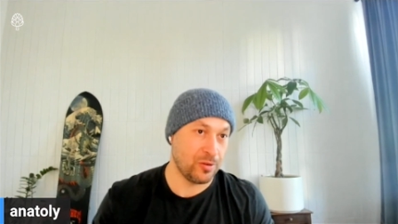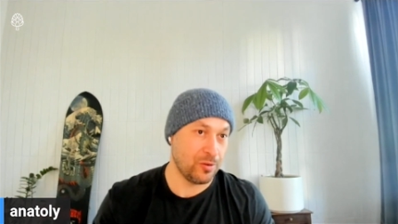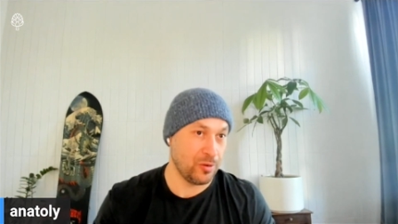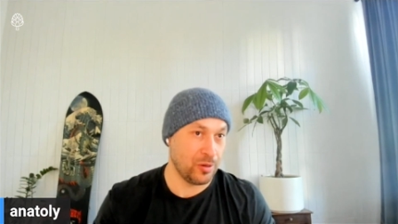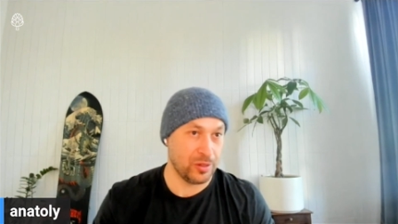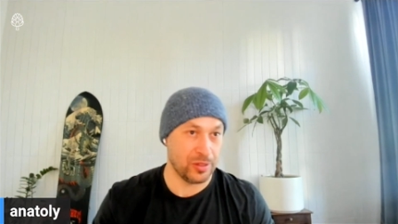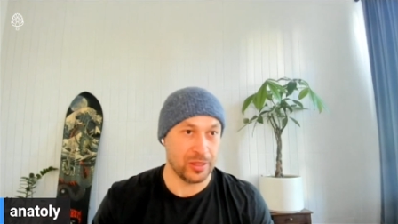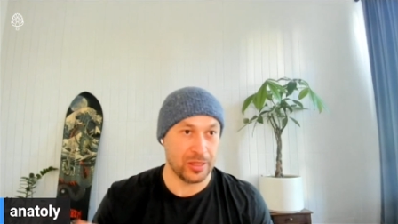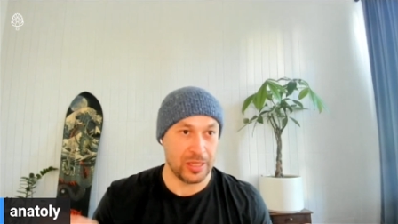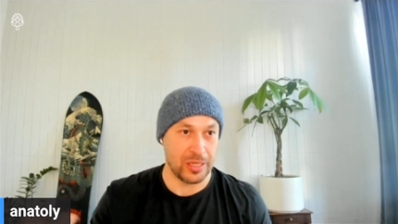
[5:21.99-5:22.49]
or
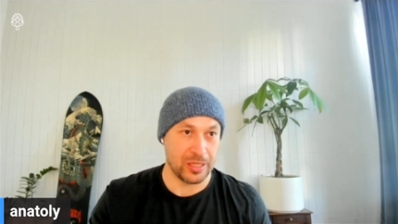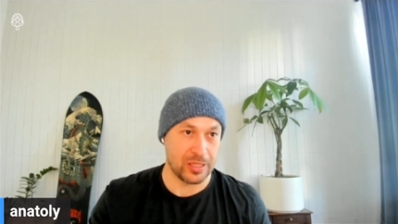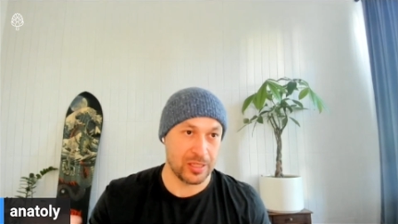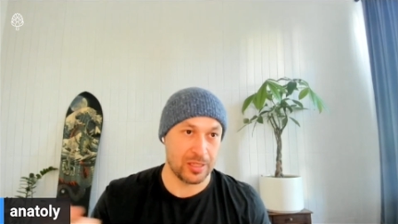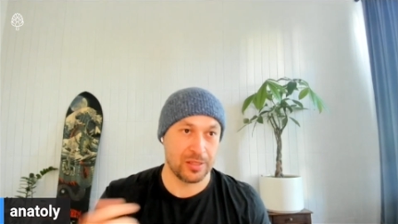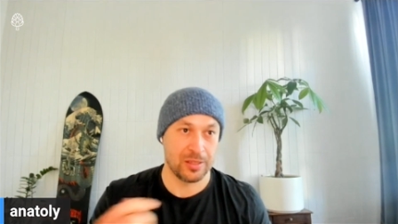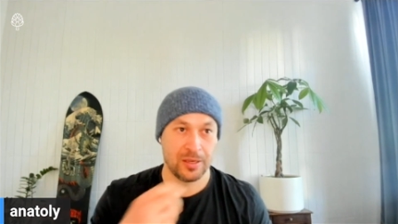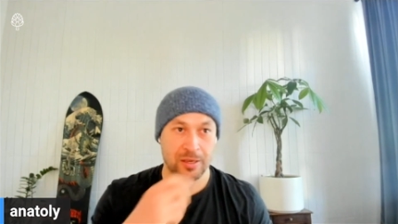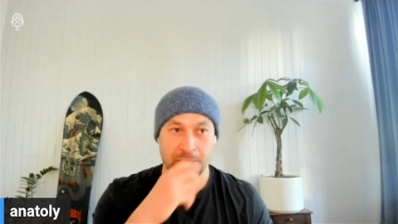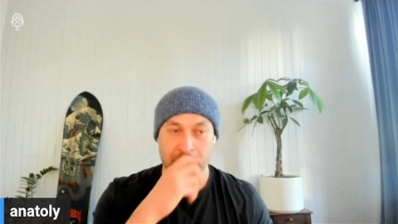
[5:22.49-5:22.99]
at
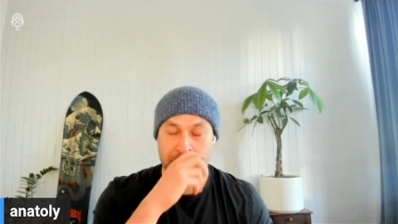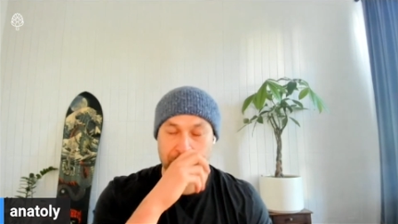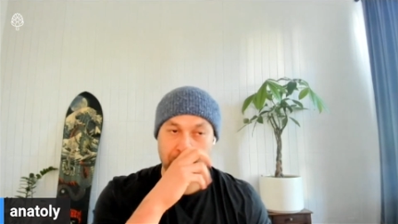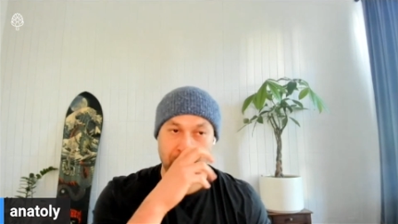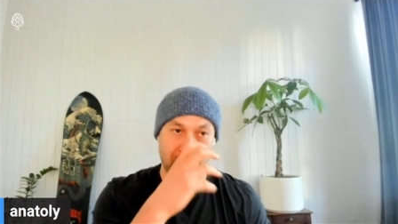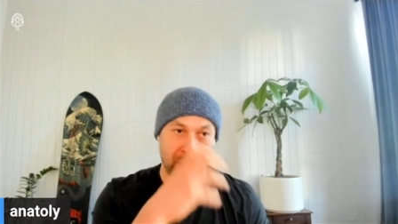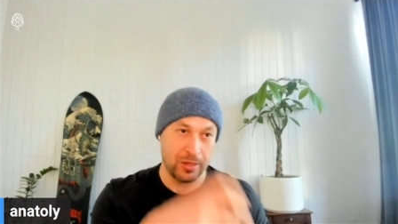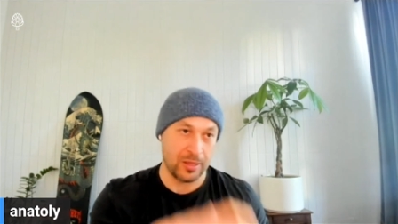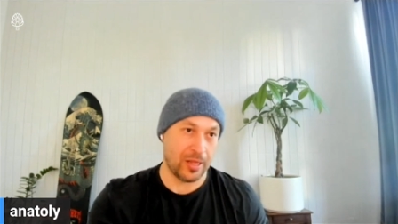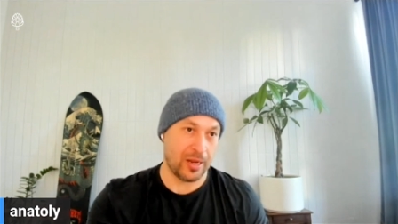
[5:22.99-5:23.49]
least
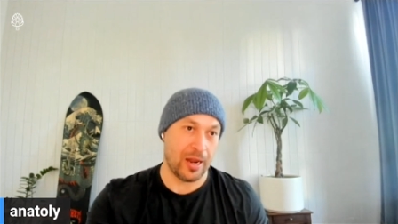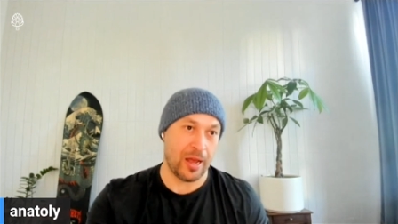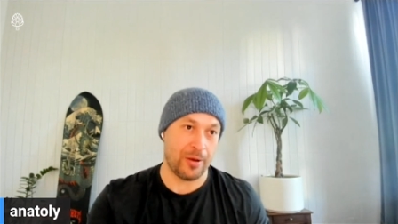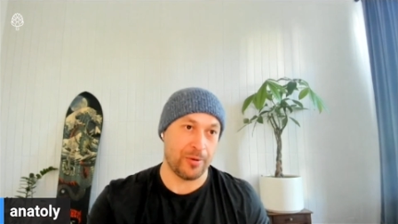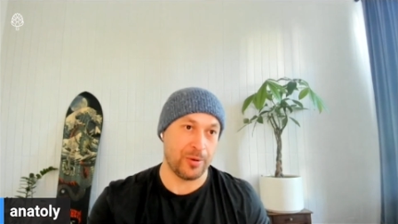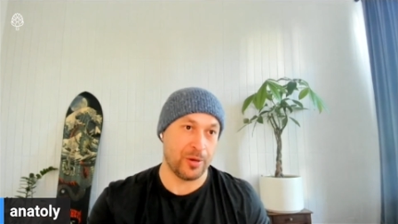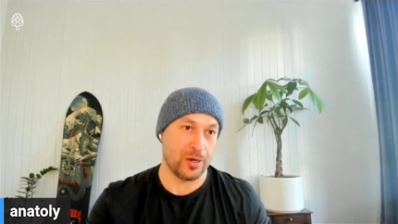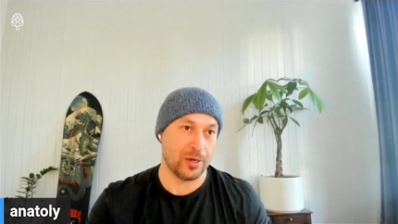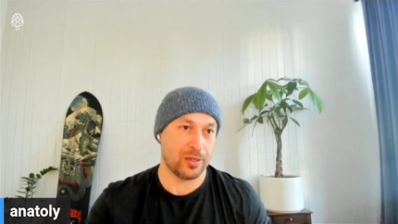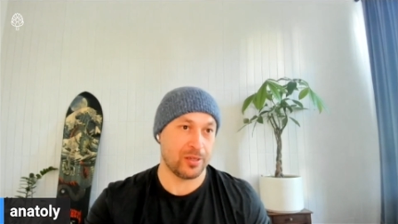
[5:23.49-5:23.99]
part of the
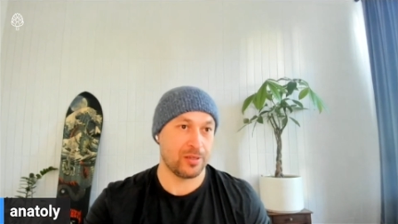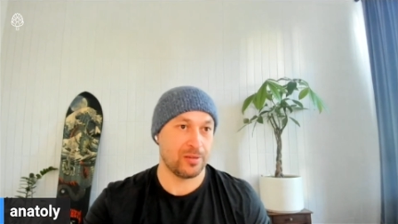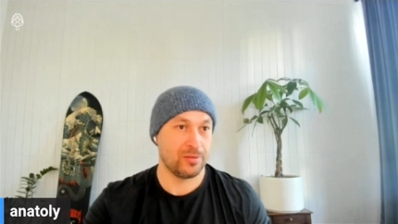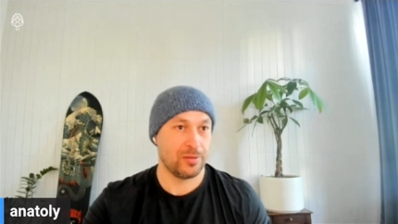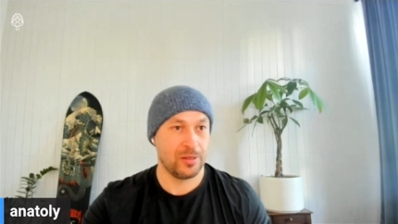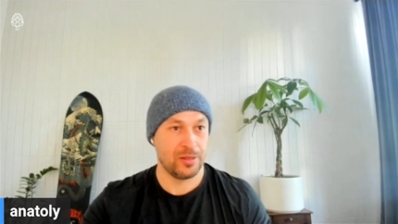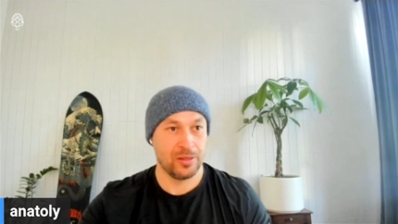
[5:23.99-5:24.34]
network